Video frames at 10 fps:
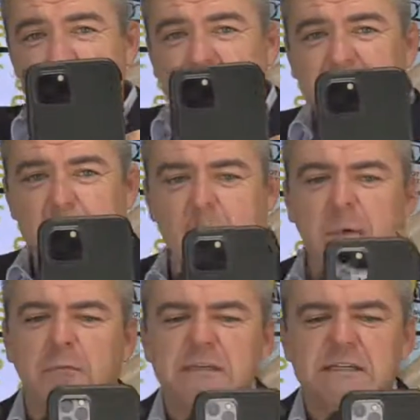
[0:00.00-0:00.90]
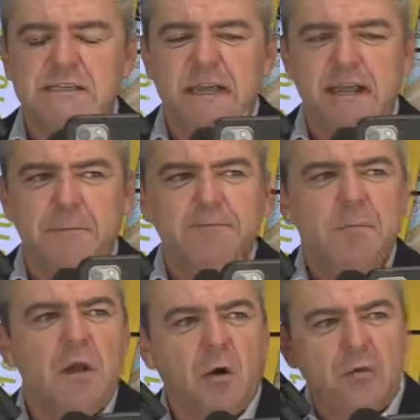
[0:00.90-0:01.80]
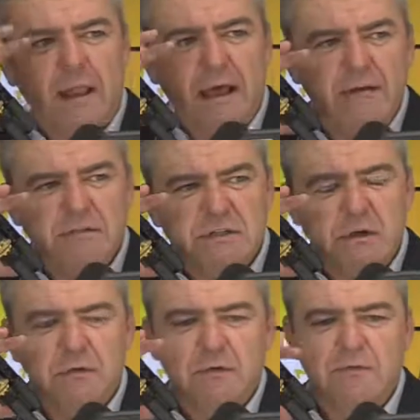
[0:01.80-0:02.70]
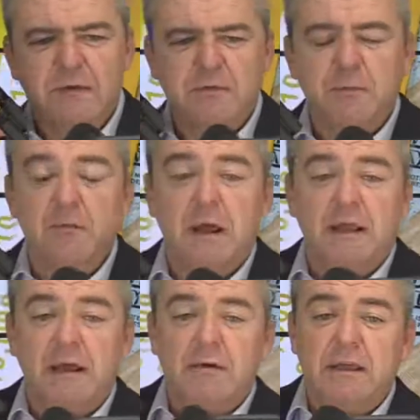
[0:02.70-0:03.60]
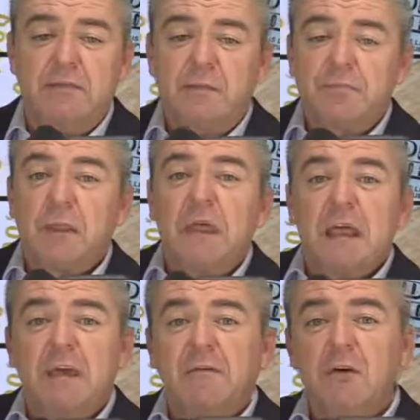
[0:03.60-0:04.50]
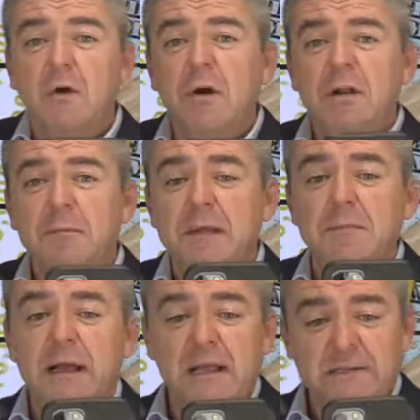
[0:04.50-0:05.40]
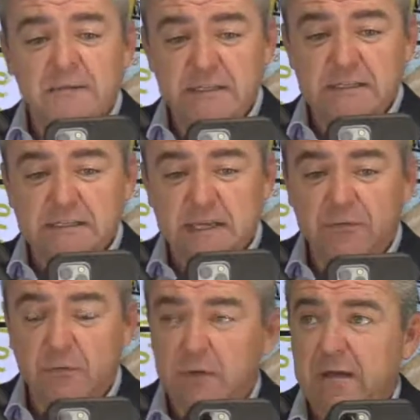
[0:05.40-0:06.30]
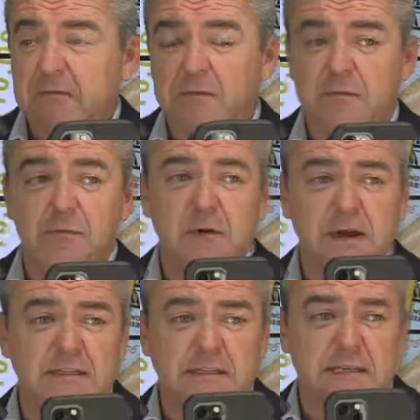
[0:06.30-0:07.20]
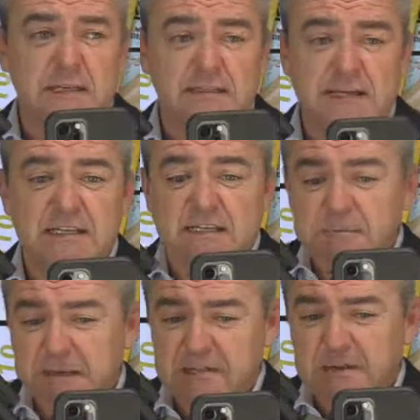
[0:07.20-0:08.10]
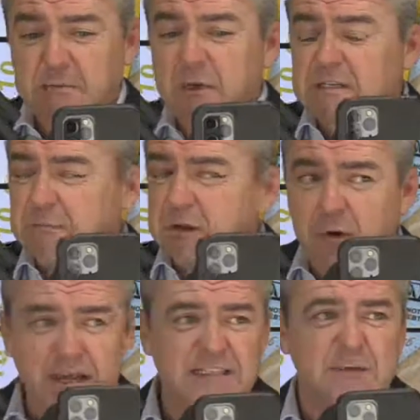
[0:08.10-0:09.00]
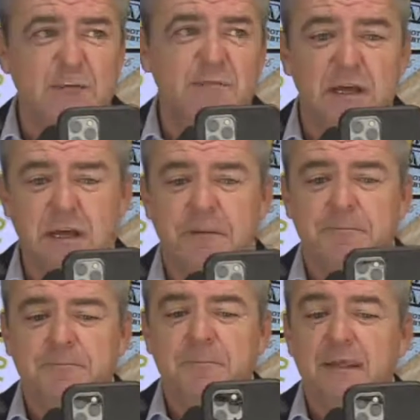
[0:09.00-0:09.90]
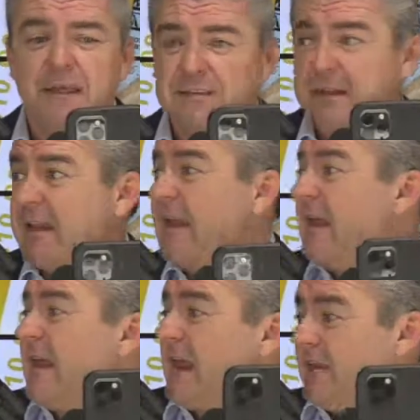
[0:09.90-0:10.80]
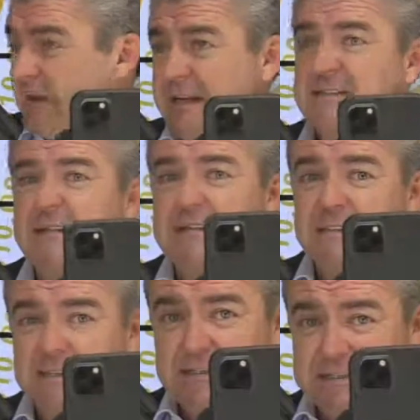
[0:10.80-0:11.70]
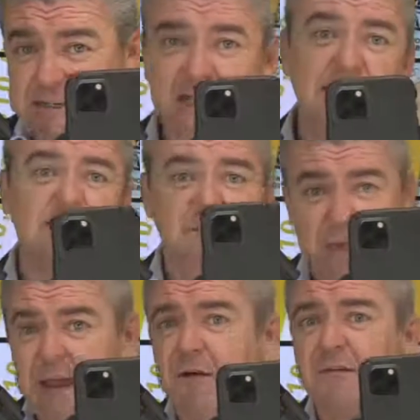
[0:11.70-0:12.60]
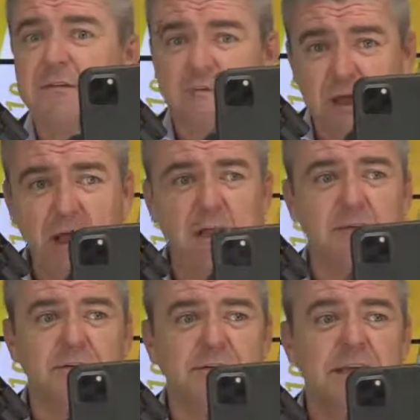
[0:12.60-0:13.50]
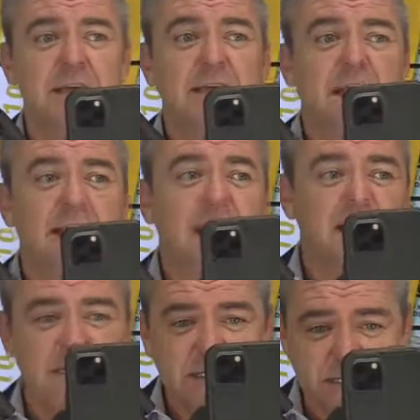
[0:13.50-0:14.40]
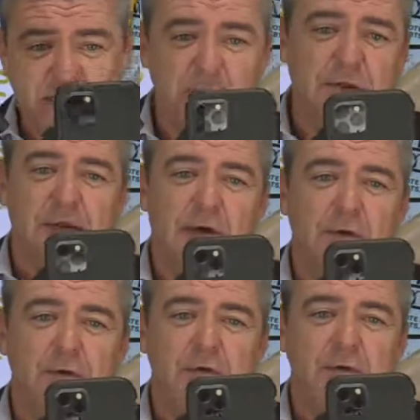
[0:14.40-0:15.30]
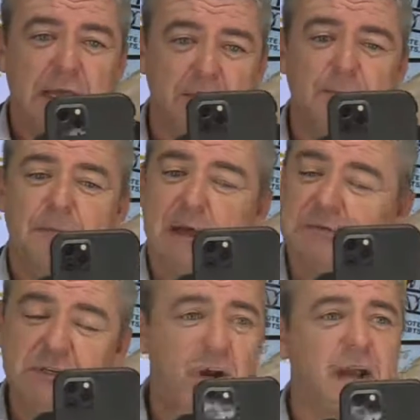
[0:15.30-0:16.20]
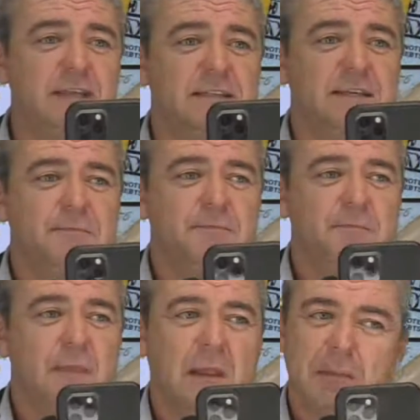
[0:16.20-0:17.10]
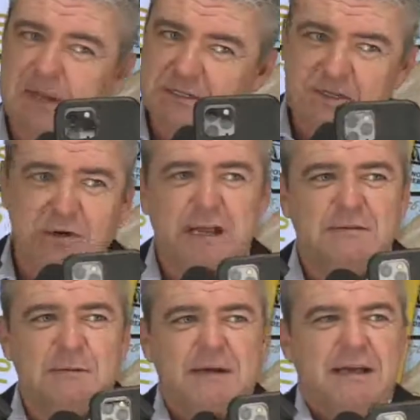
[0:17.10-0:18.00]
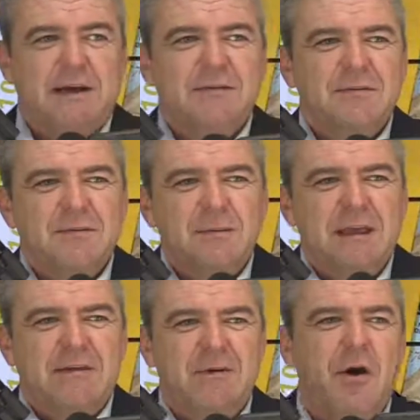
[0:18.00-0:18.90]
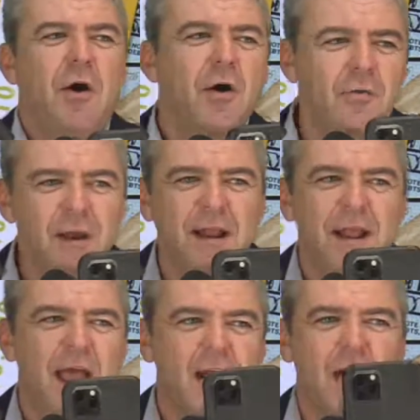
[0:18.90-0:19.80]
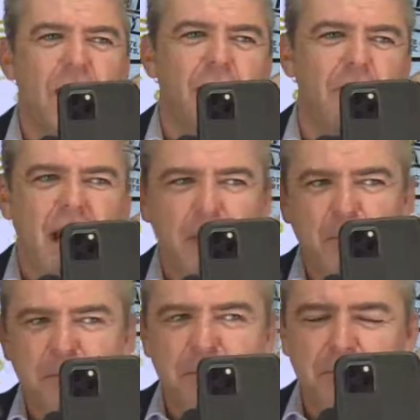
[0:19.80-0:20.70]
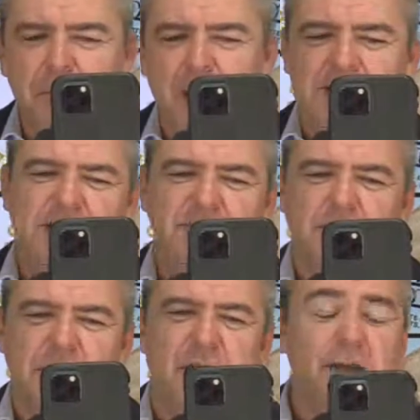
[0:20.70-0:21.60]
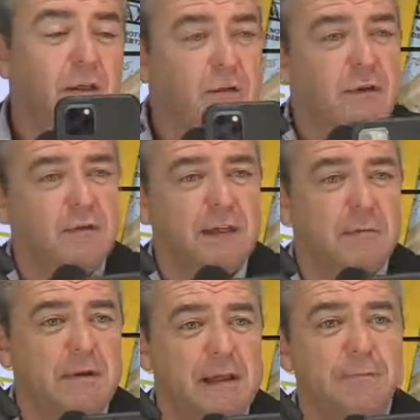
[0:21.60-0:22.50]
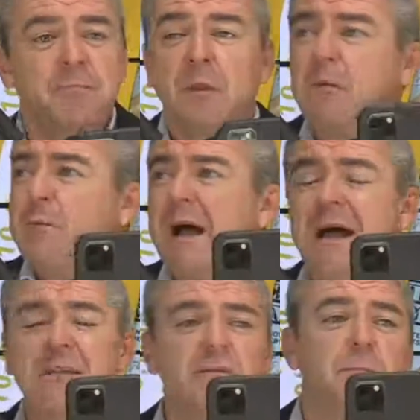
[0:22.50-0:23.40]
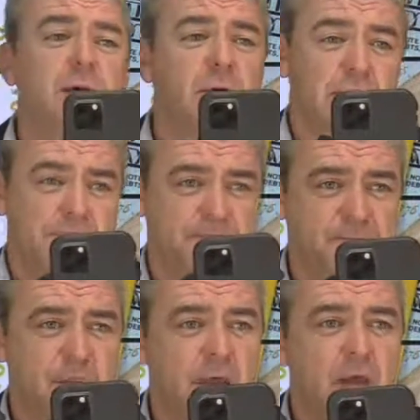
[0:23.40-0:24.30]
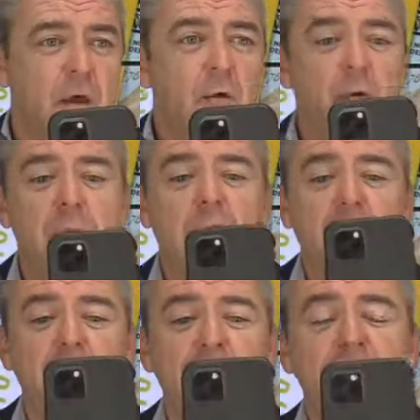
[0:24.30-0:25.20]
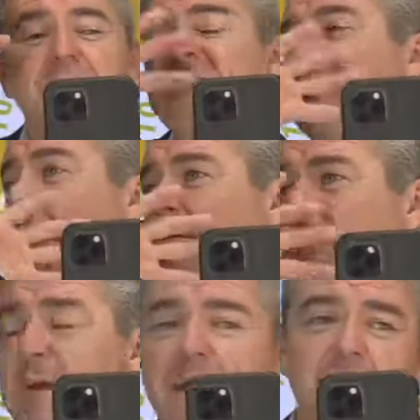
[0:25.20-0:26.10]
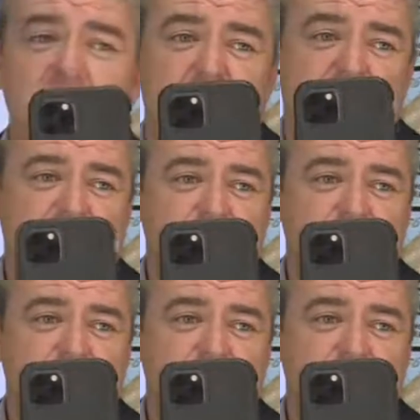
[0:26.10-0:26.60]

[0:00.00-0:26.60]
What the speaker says: back here. What we were just saying on the live show that's on Facebook right now is, if you're going to be massively successful, you have to do some crazy things. I said, Smith, what's something crazy we've done? He said, investing tens of thousands of dollars in this studio. Yep, that was crazy, but it sure has worked out. We have already had an ROI. We're in the positive on that. Another huge thing we did was buy this building. We bought the building and then totally renovated it.